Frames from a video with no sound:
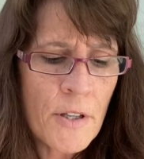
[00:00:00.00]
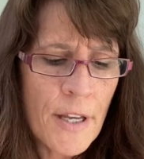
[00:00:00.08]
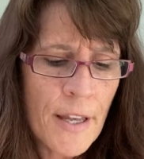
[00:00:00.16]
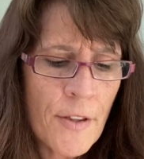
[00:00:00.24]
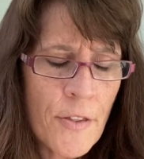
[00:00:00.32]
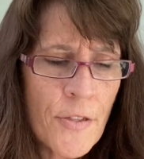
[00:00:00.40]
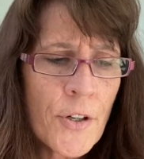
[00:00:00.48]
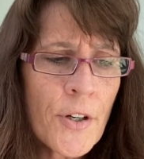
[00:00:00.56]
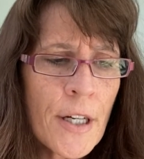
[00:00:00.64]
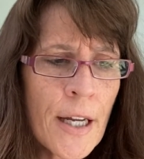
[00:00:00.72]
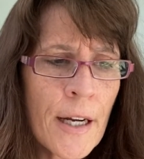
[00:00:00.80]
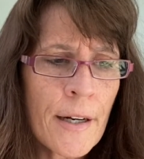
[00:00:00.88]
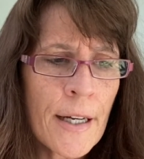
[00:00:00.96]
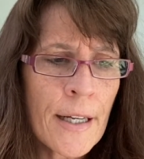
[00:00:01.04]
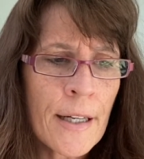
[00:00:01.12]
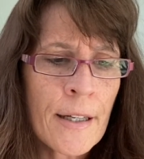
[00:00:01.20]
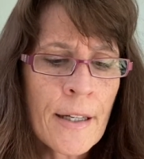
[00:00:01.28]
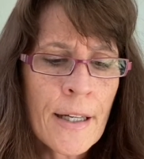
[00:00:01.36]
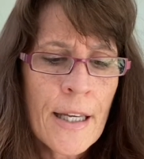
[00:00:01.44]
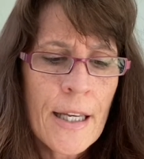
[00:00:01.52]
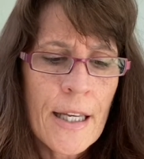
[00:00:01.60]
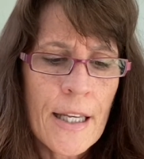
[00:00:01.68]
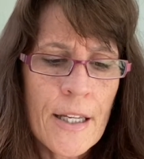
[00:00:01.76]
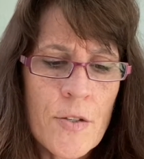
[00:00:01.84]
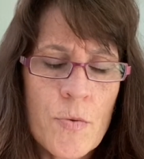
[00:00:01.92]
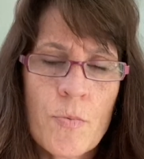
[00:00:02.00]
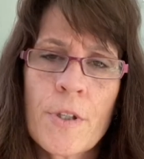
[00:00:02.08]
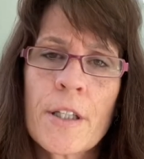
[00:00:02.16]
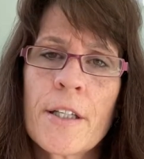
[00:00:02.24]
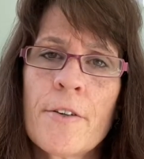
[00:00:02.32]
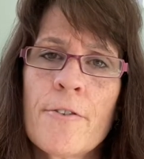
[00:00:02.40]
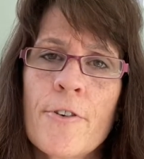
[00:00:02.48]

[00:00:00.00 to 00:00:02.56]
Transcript: And the third area is really